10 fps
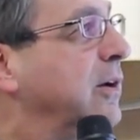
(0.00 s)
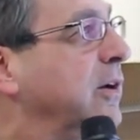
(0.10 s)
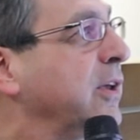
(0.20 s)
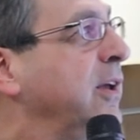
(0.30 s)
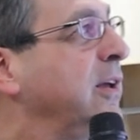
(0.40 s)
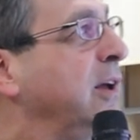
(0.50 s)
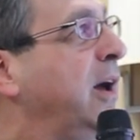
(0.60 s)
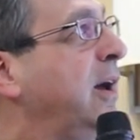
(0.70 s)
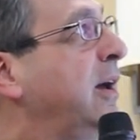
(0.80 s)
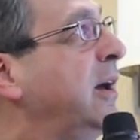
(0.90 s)
Okay,
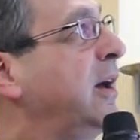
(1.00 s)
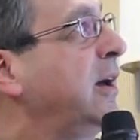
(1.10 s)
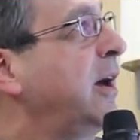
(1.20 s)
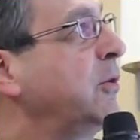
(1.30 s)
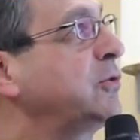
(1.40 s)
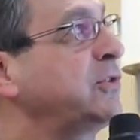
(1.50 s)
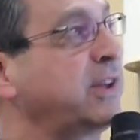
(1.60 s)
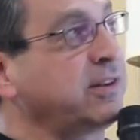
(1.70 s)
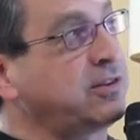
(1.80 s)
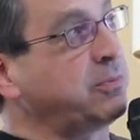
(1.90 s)
I want to
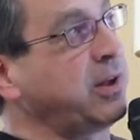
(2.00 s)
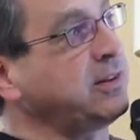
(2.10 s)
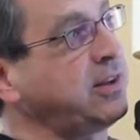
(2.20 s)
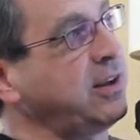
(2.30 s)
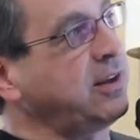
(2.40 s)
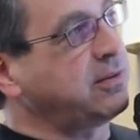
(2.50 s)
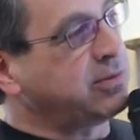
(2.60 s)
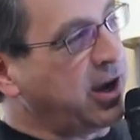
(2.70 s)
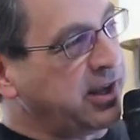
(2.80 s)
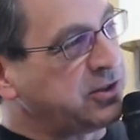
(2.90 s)
thank Monte,
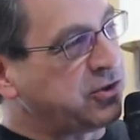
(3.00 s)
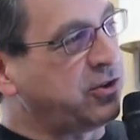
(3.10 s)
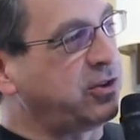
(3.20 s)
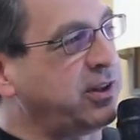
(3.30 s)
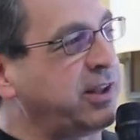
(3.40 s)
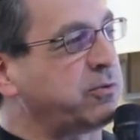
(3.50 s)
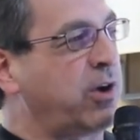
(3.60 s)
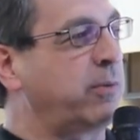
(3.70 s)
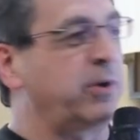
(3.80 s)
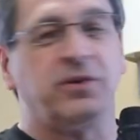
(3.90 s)
Angel, and
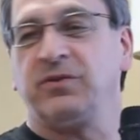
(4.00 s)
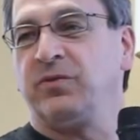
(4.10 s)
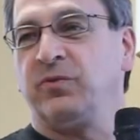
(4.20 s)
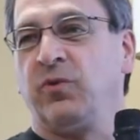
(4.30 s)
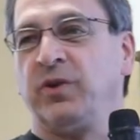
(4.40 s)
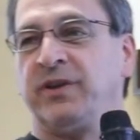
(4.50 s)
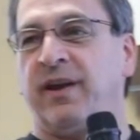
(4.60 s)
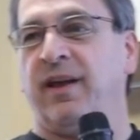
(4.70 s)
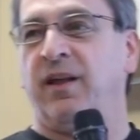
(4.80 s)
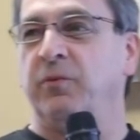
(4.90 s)
Robert for
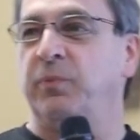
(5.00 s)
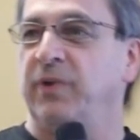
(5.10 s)
their help,